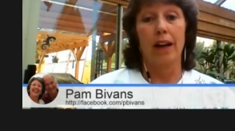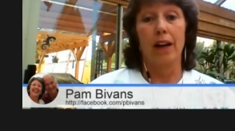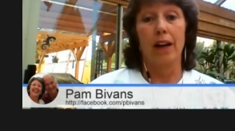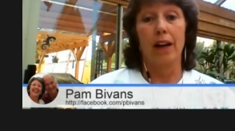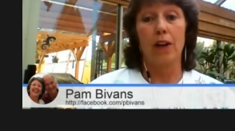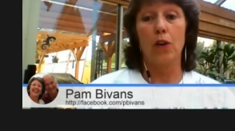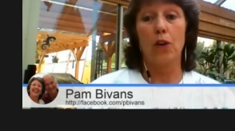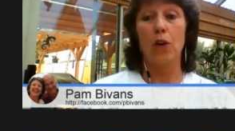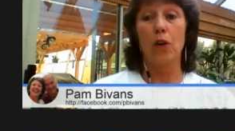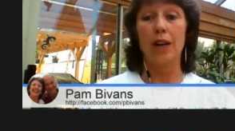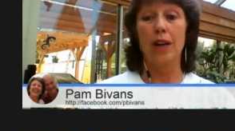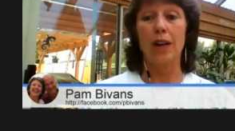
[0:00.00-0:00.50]

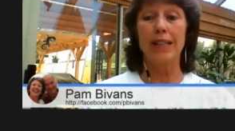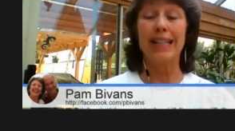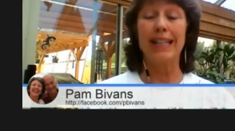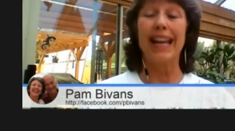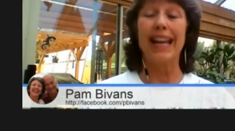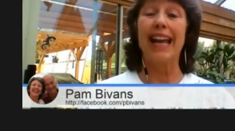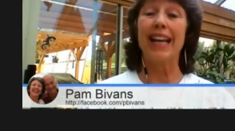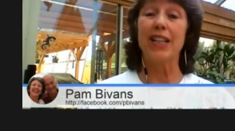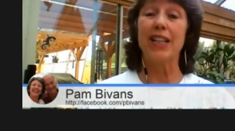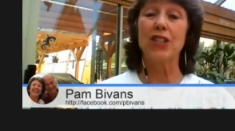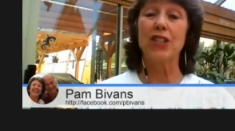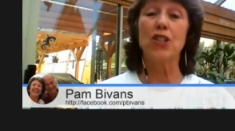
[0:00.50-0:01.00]
across
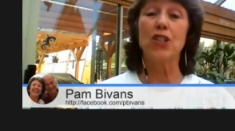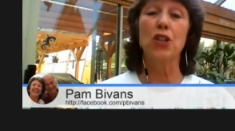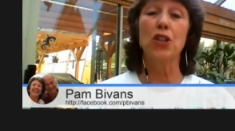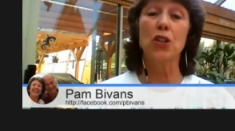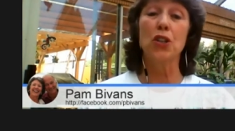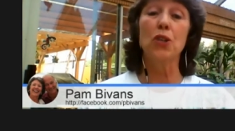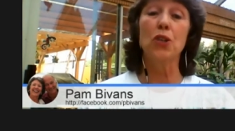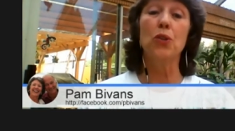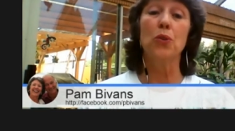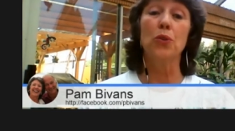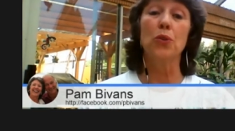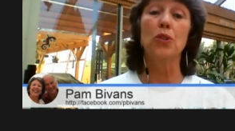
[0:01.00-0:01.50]
as
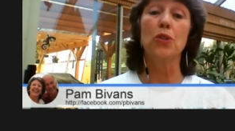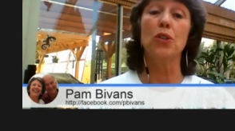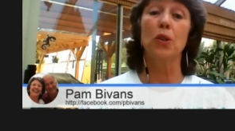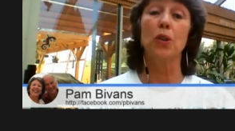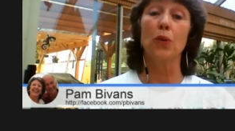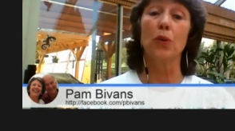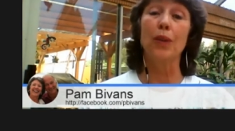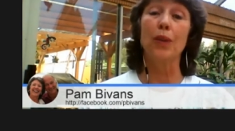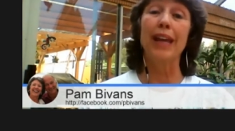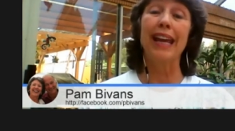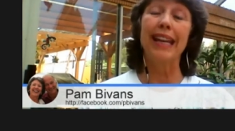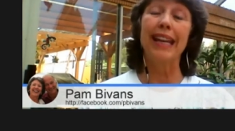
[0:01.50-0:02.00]
you
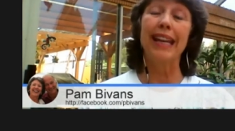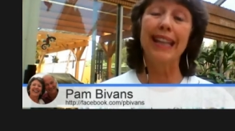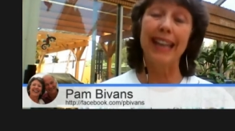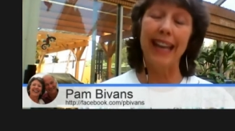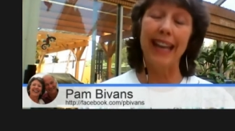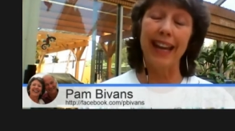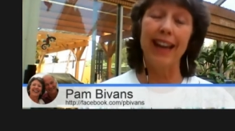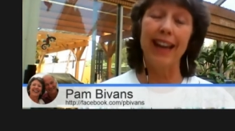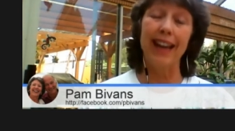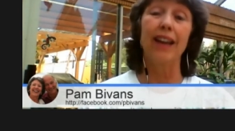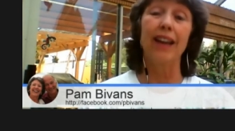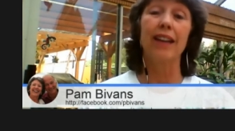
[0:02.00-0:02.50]
so they
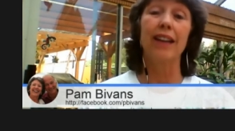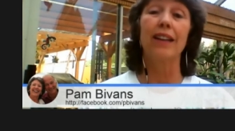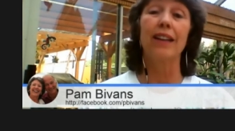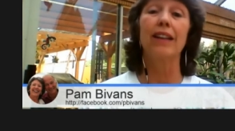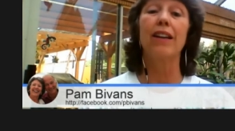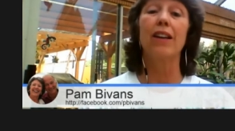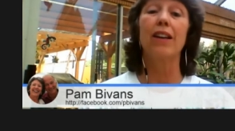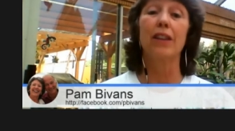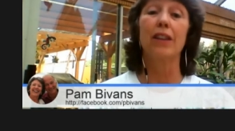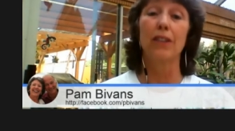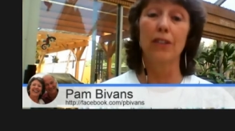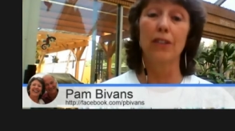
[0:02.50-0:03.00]

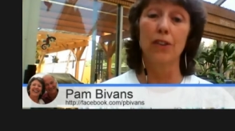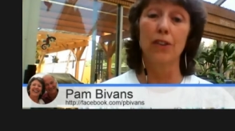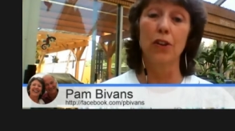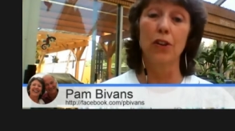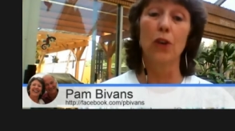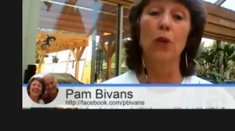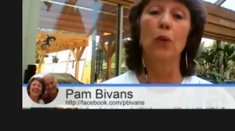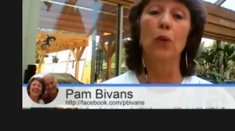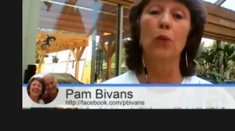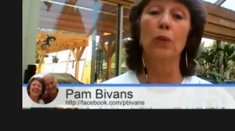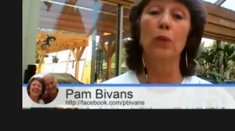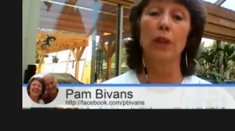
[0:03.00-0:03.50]
can
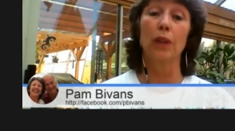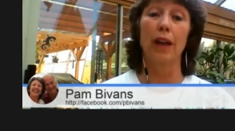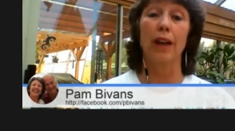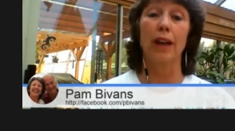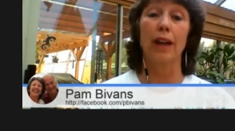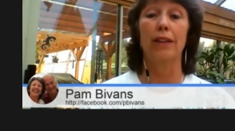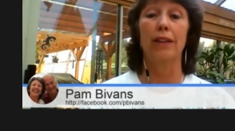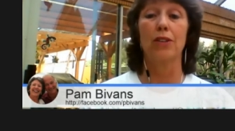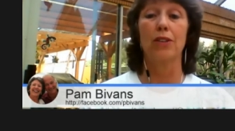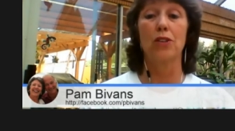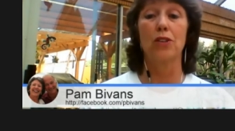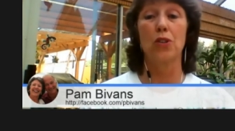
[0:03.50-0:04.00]
know,
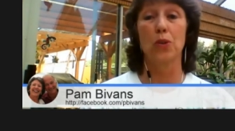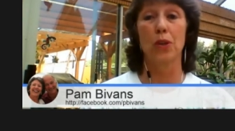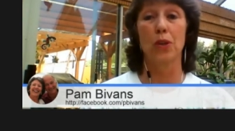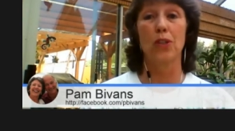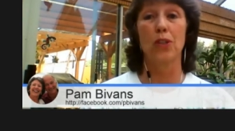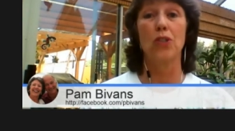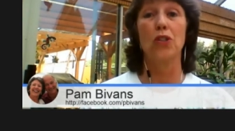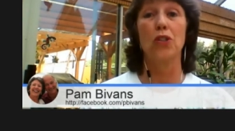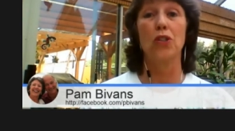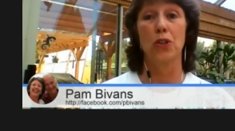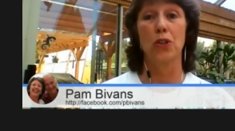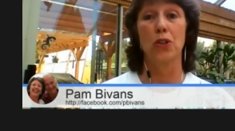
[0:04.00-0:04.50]
like, and
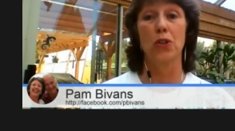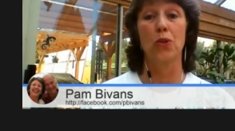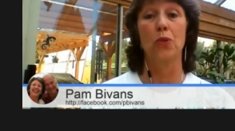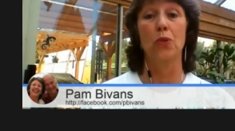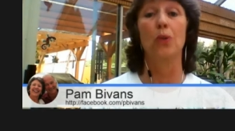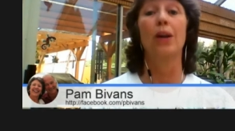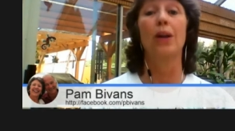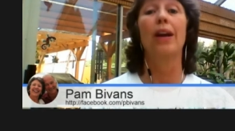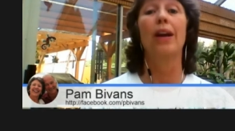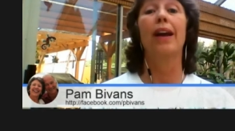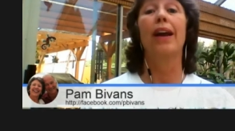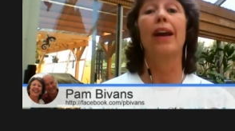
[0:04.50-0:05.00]
trust
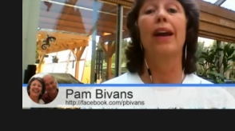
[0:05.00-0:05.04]
you